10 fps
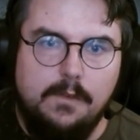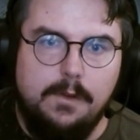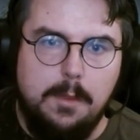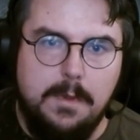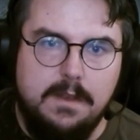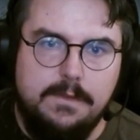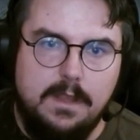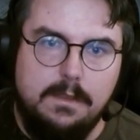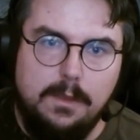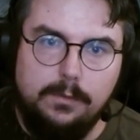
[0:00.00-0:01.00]
For the
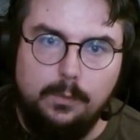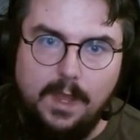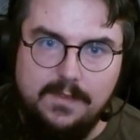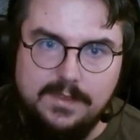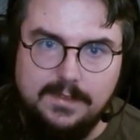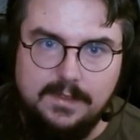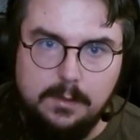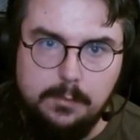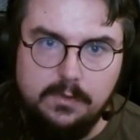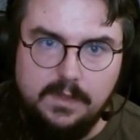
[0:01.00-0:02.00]
benefit of those who haven't seen
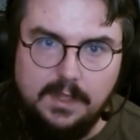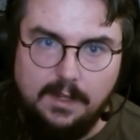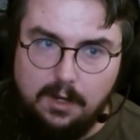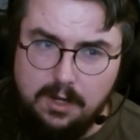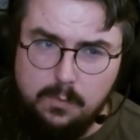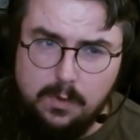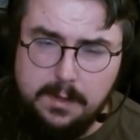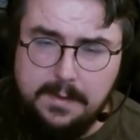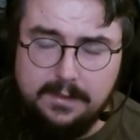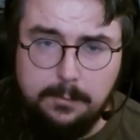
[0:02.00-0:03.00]
the movie and aren't
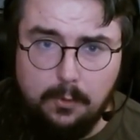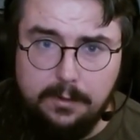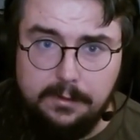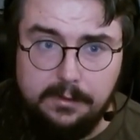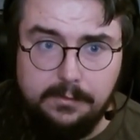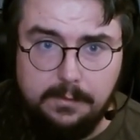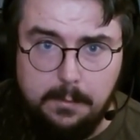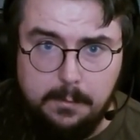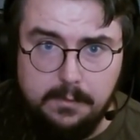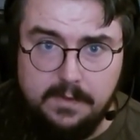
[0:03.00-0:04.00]
worried about spoilers from
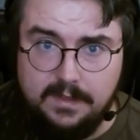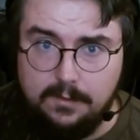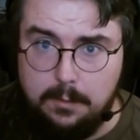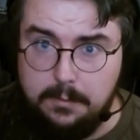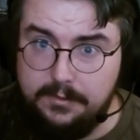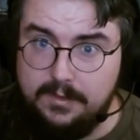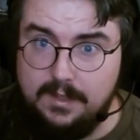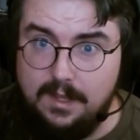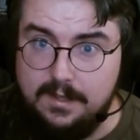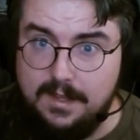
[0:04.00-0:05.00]
a movie that's almost
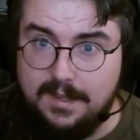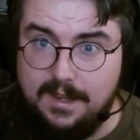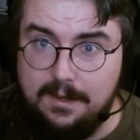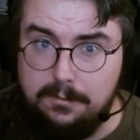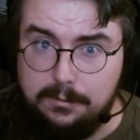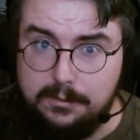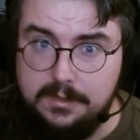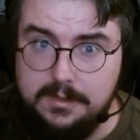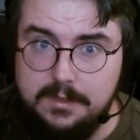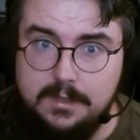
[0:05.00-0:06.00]
a decade old,
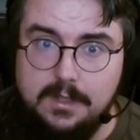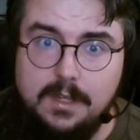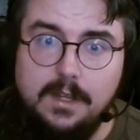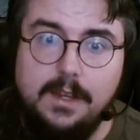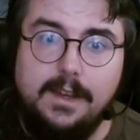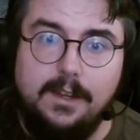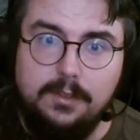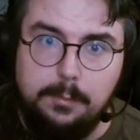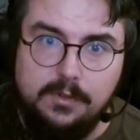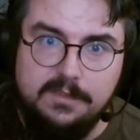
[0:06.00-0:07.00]

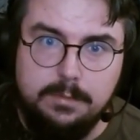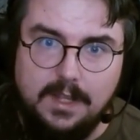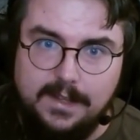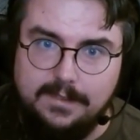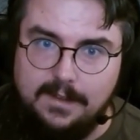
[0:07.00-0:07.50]
here's a brief plot